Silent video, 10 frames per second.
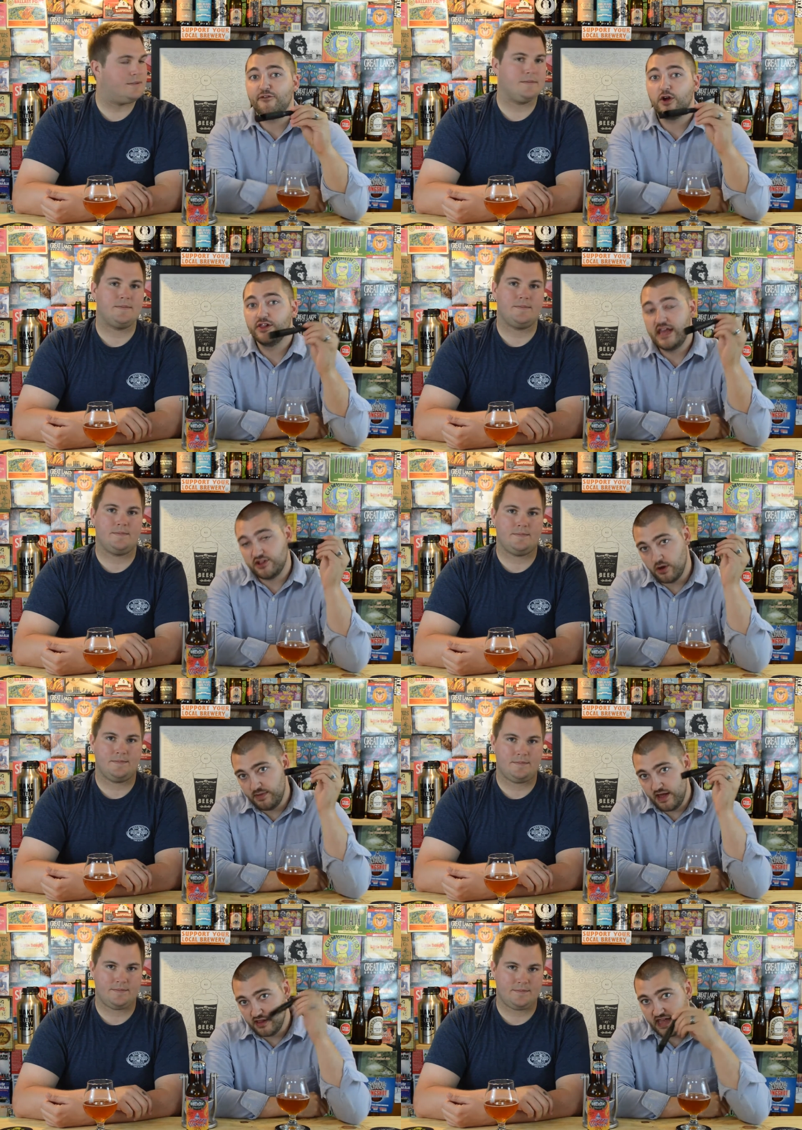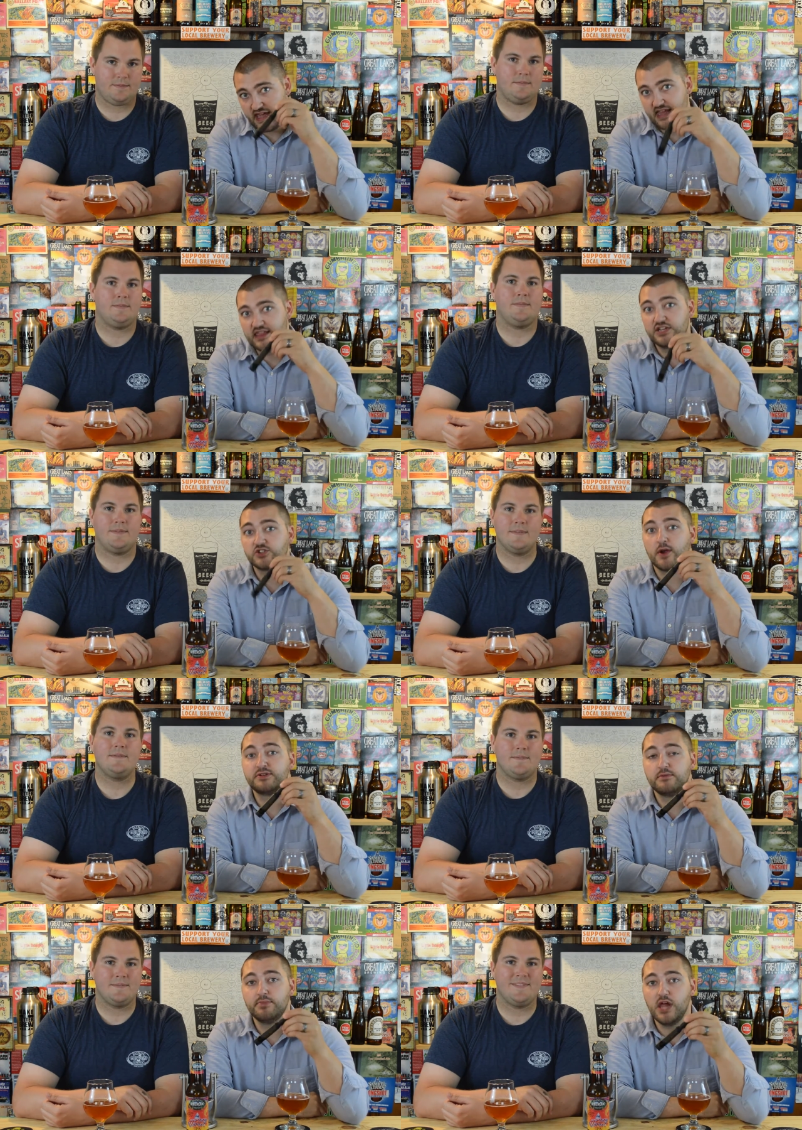Speaker 1: for a link. There will be a link in the
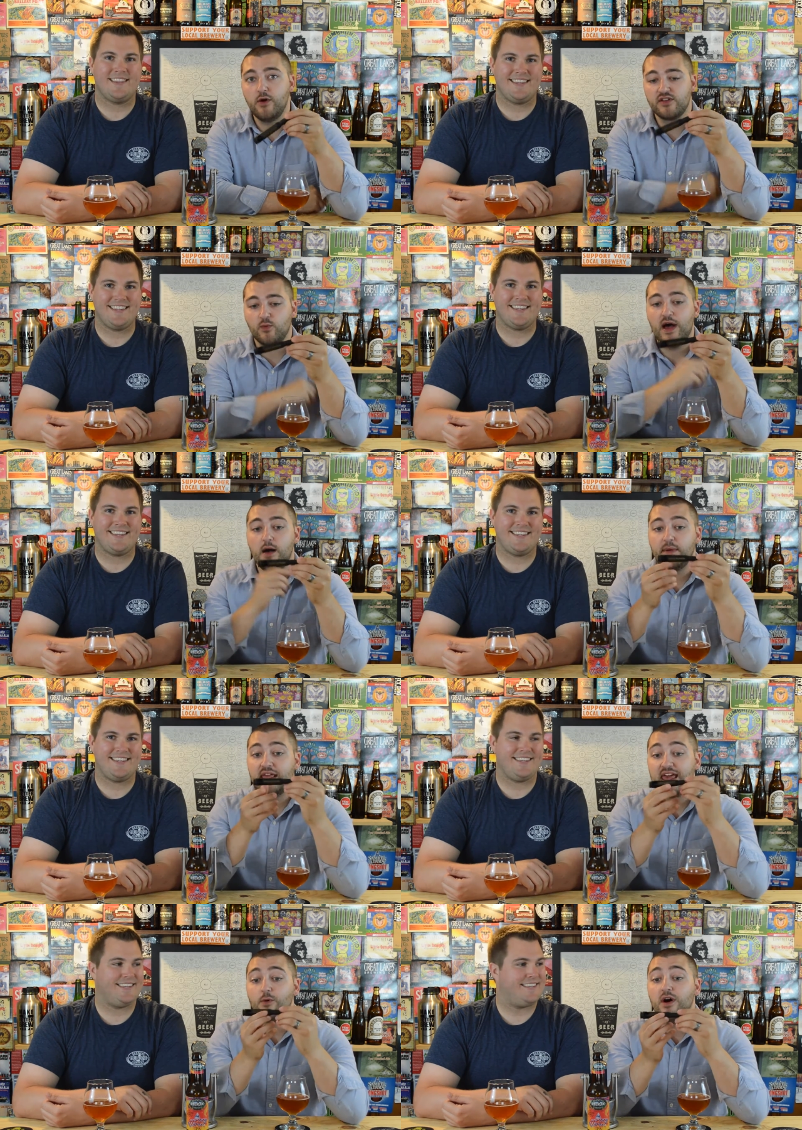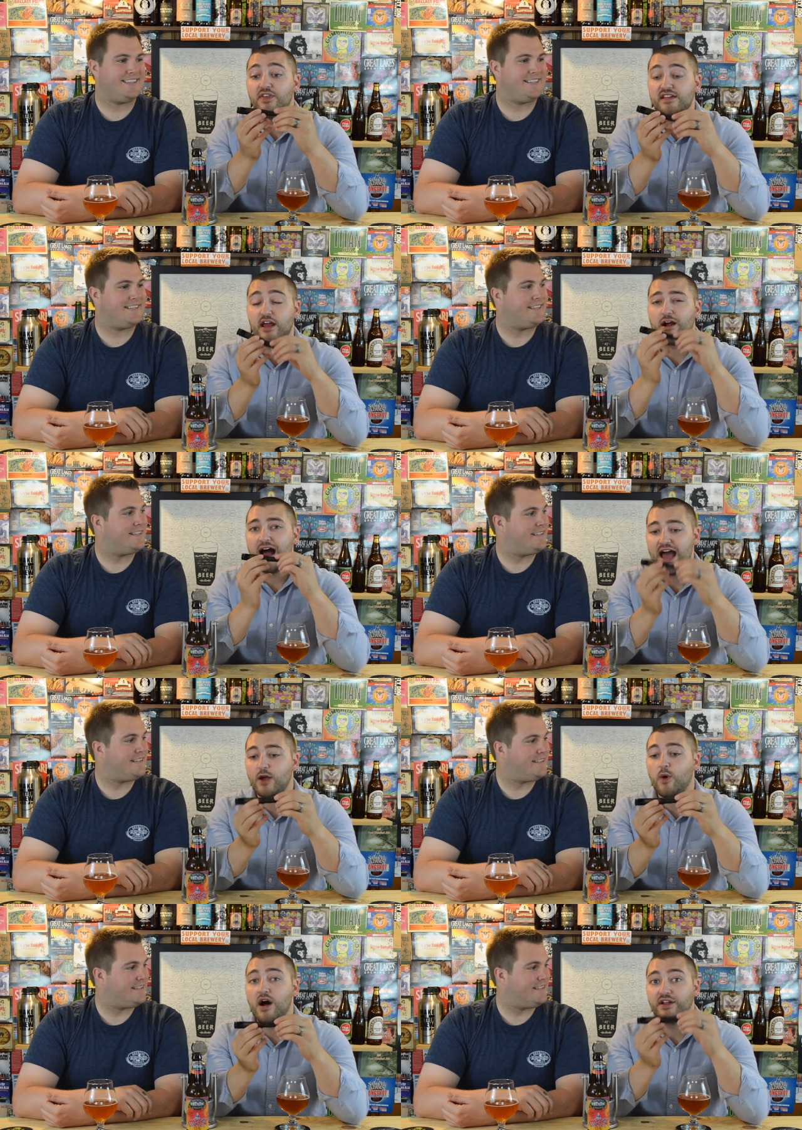description below as well. But get one of these; they are
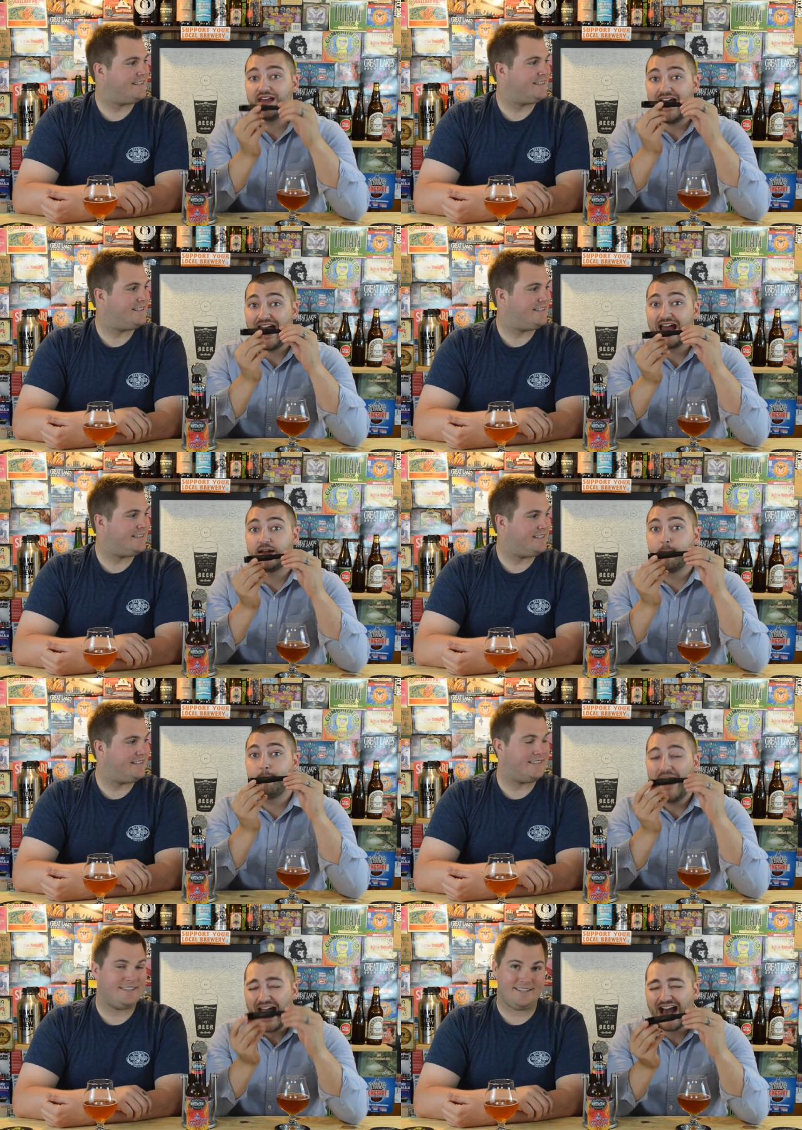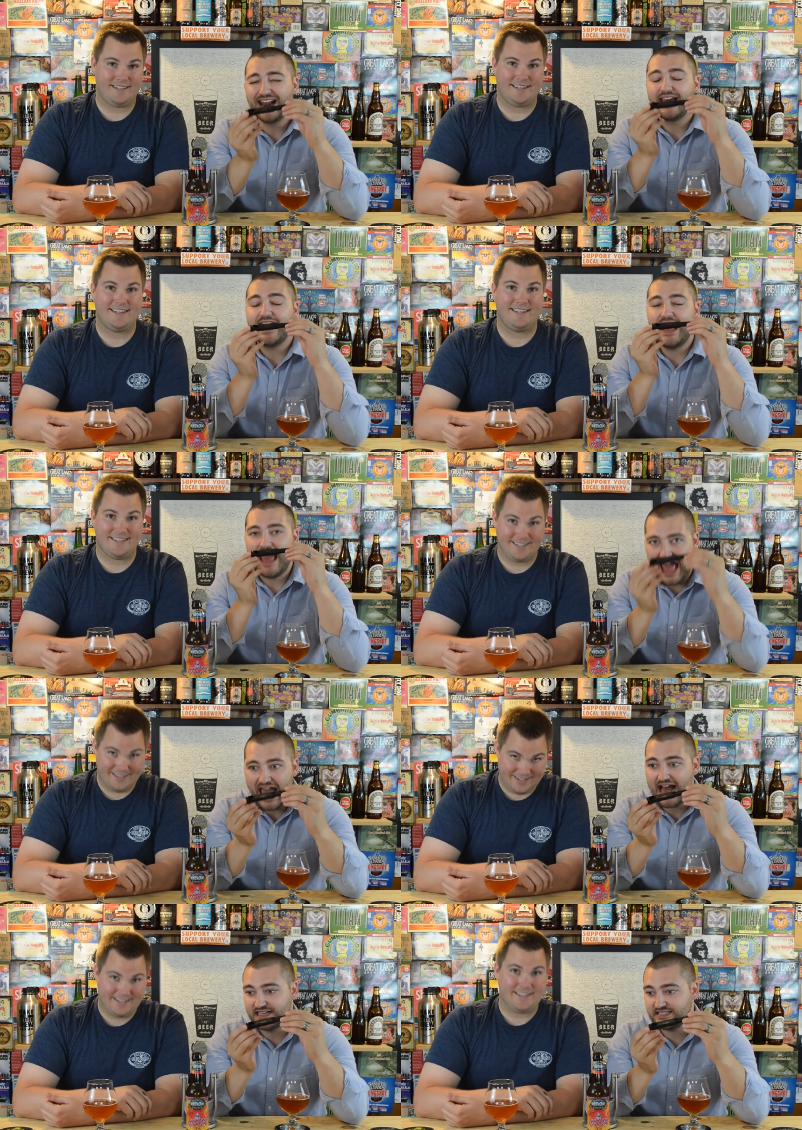high quality and bad
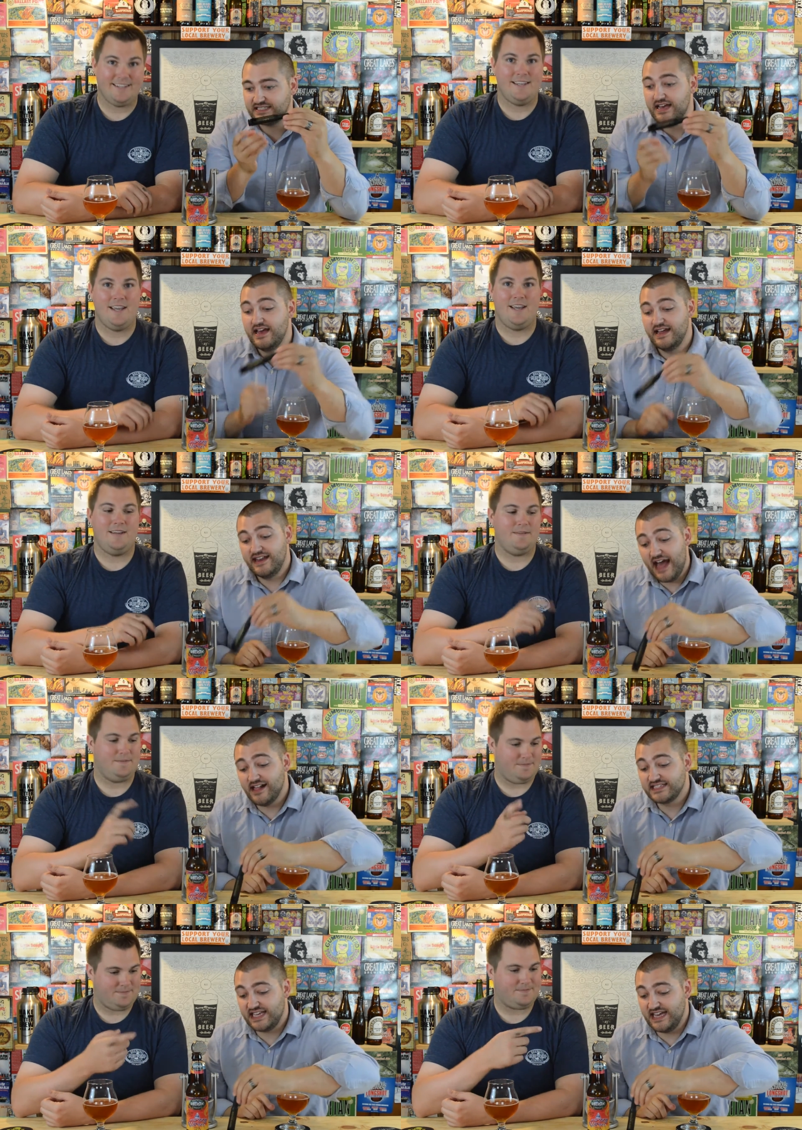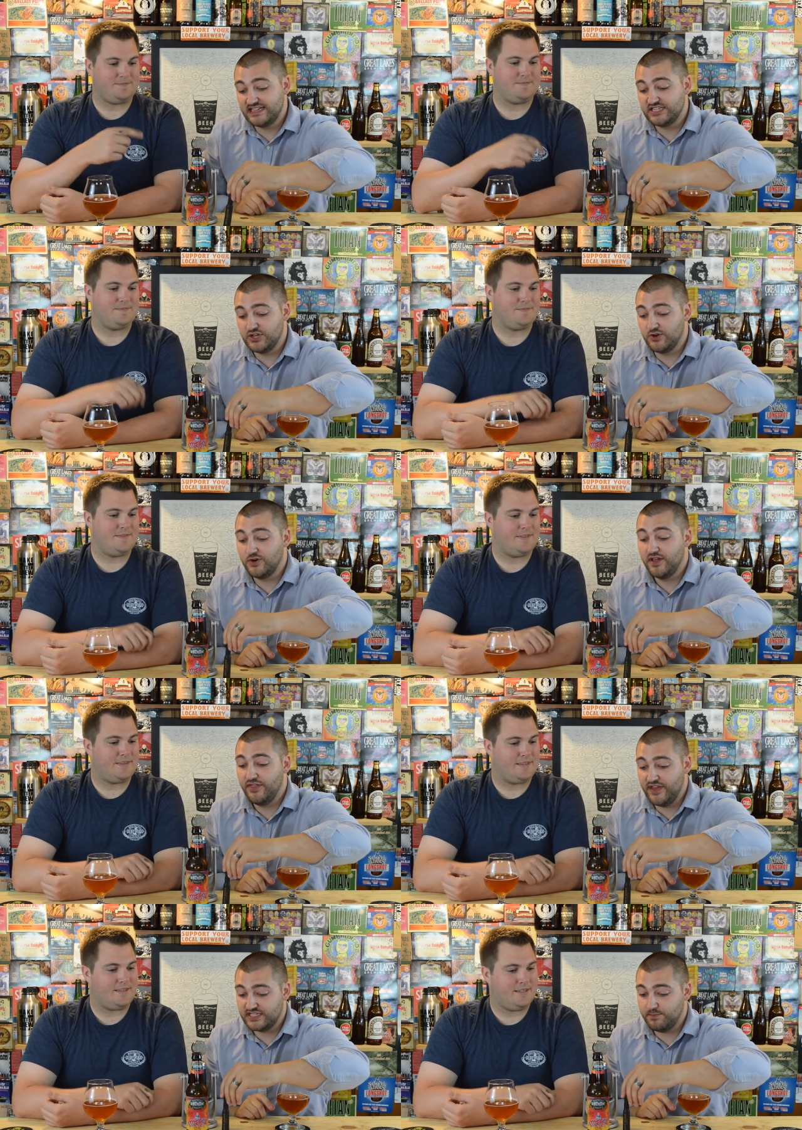
Speaker 2: ass.
Speaker 1: Now let's get into
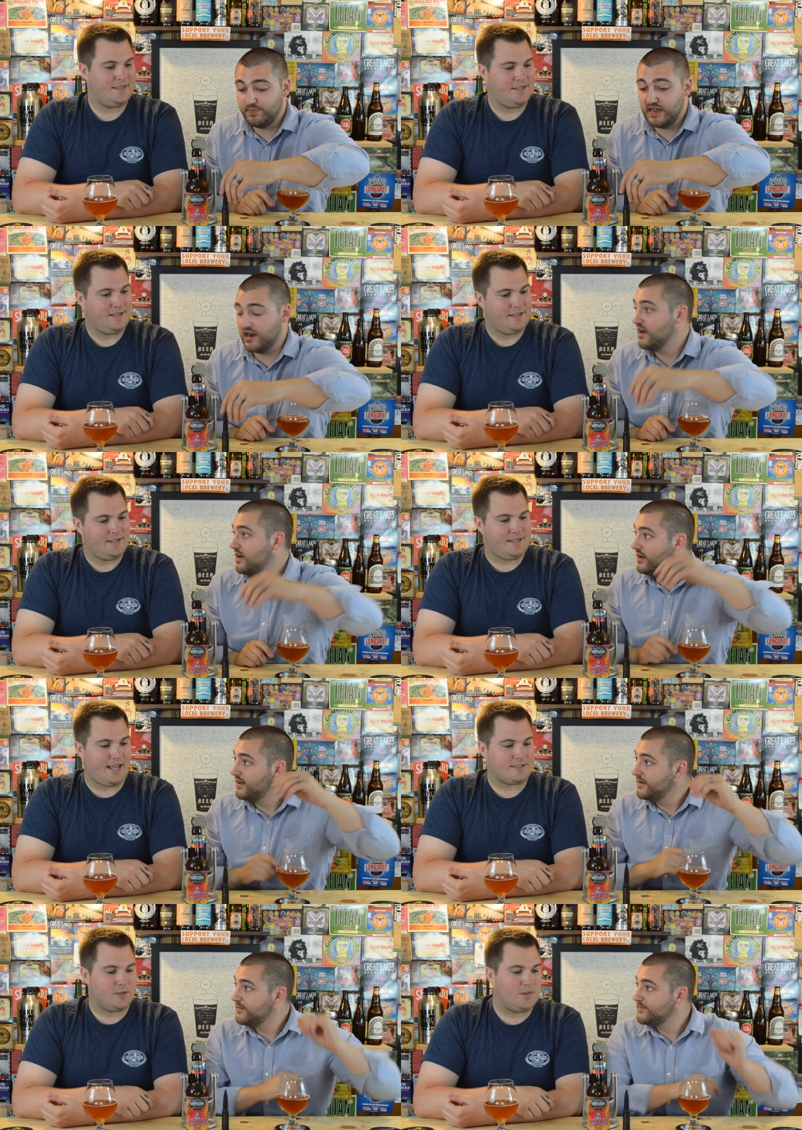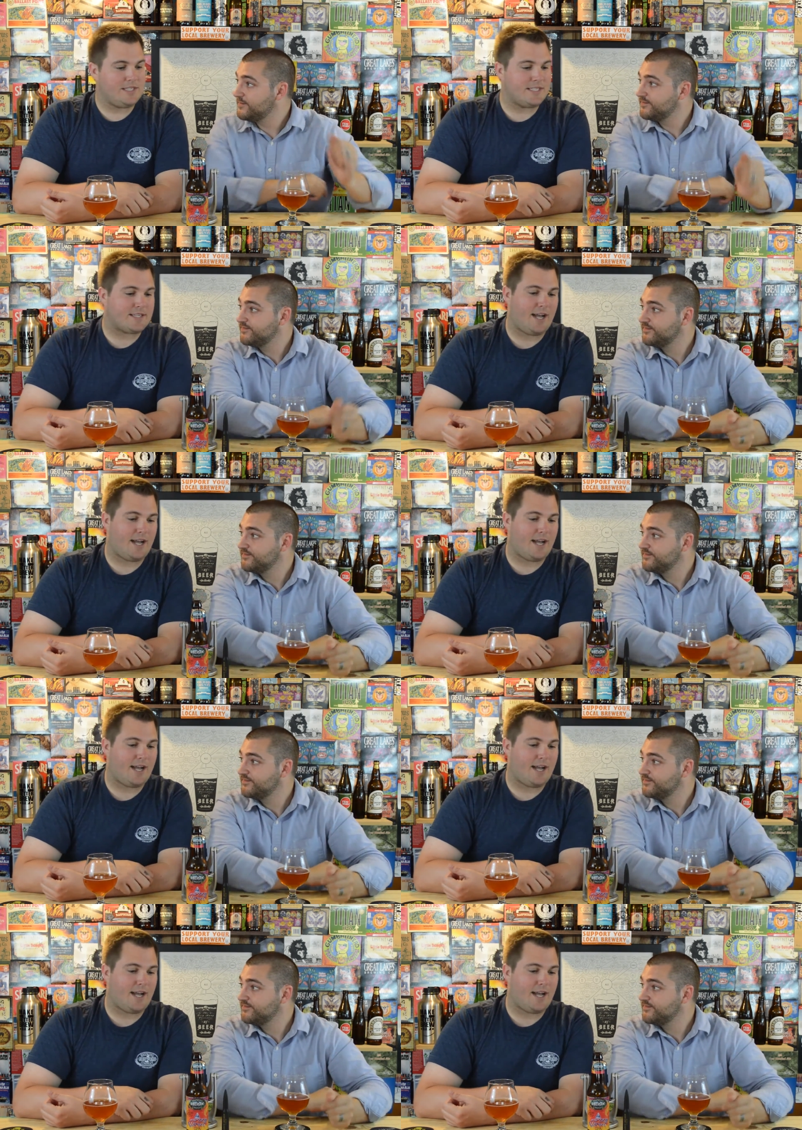this beer.
Speaker 2: Yeah, so this is